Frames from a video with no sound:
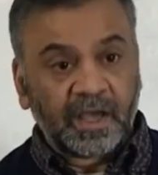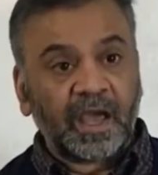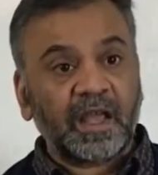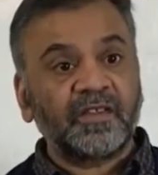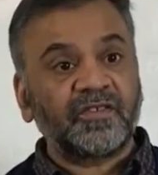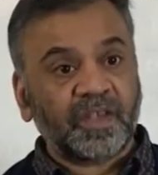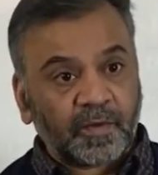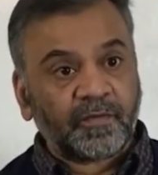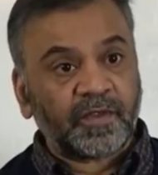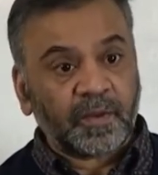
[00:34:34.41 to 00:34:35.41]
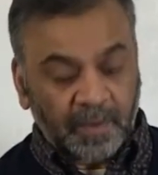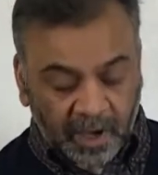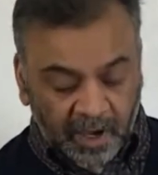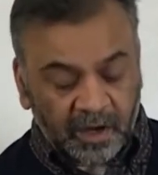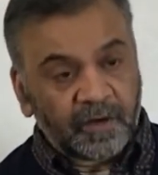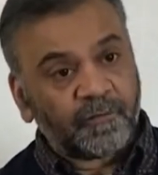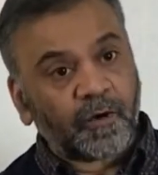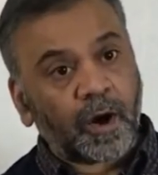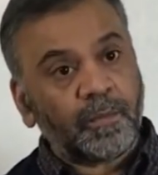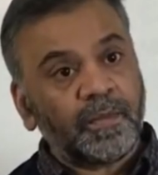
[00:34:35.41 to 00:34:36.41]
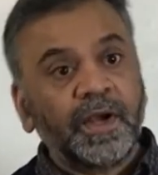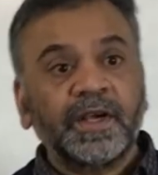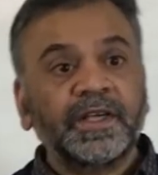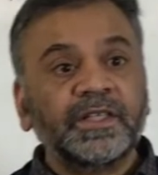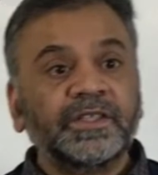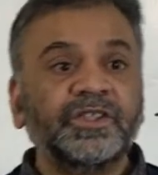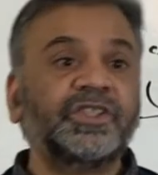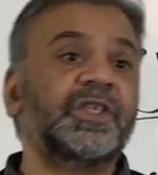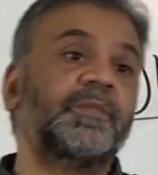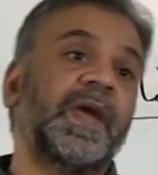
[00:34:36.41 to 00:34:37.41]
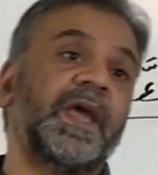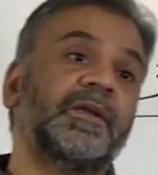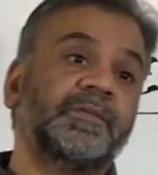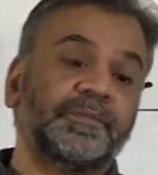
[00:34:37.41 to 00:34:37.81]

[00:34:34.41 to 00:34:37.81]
and some of them are from Japan.